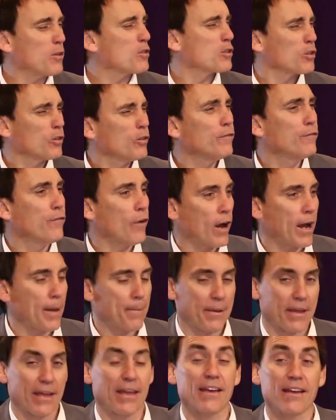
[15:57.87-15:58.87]
There's a good
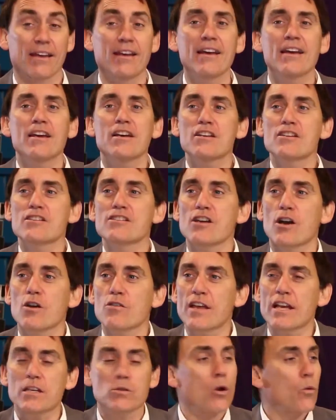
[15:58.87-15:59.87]
vibe here.
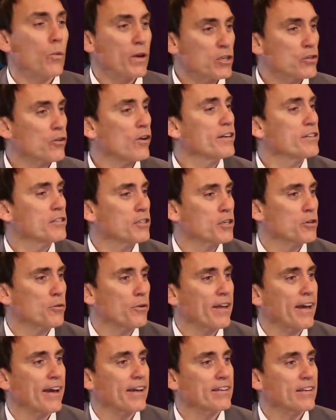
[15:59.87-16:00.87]
So that's what we tried to
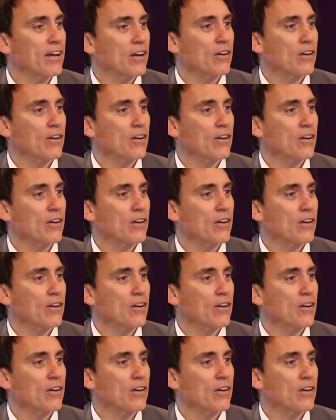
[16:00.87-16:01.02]
create.